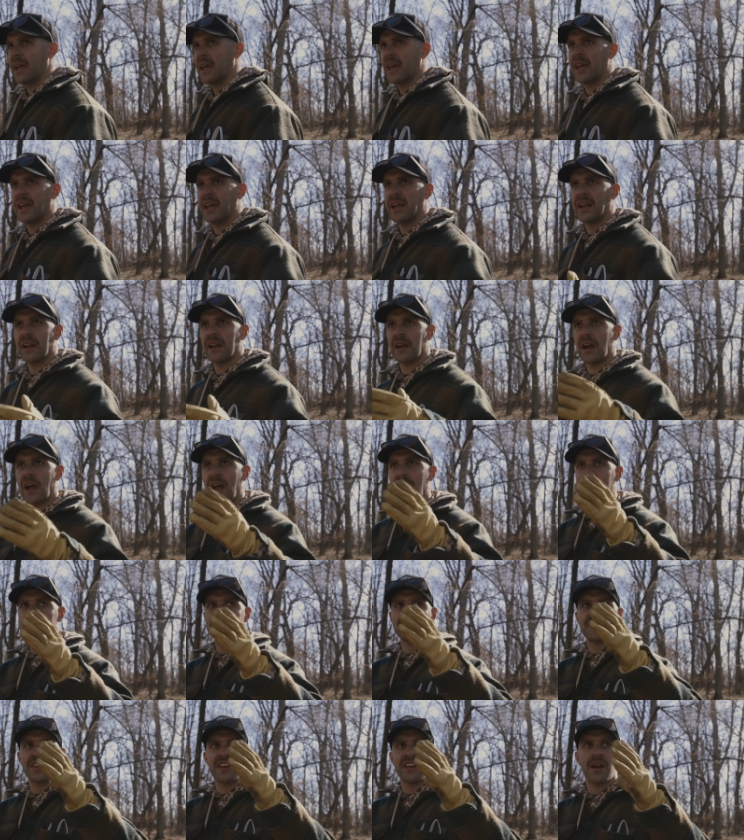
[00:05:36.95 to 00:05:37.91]
And
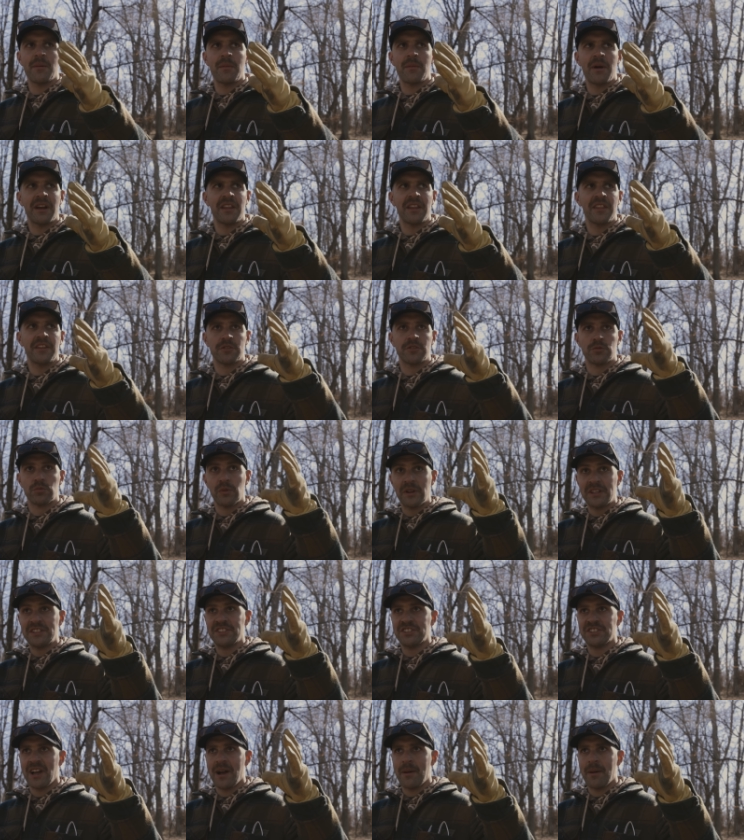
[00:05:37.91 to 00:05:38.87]
as they come out of this
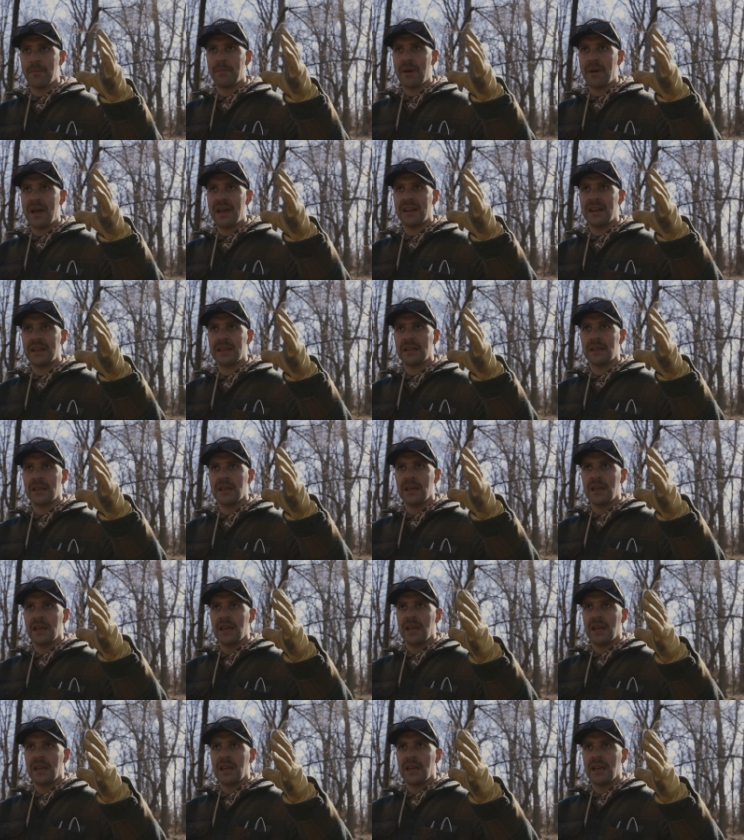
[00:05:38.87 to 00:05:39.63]
ridge top bedding,